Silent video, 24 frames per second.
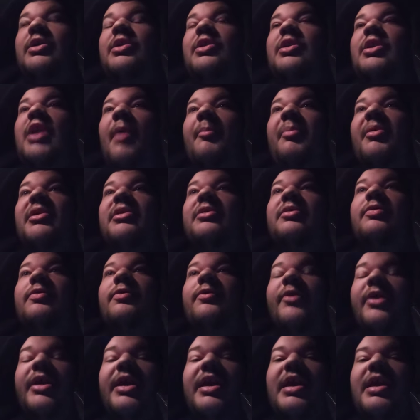Number
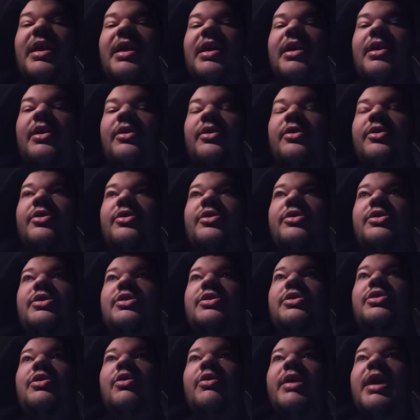three,
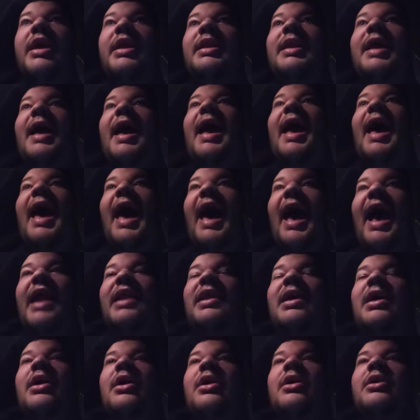you can
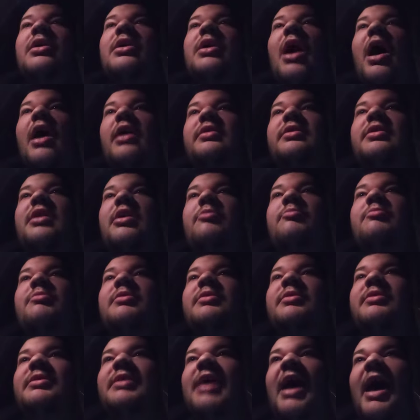add custom
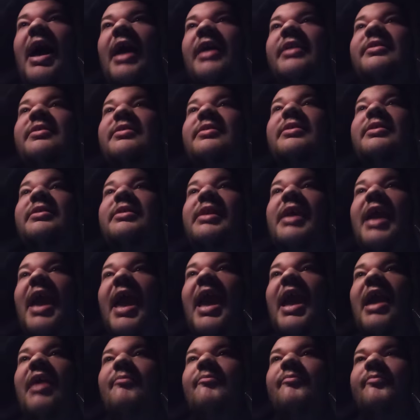signs to the
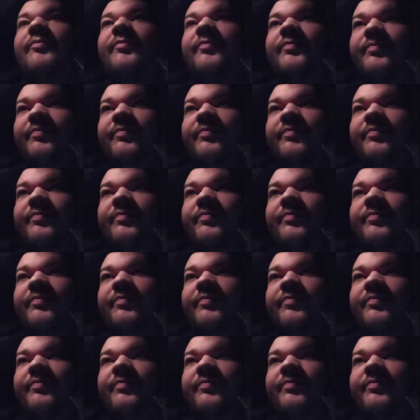game.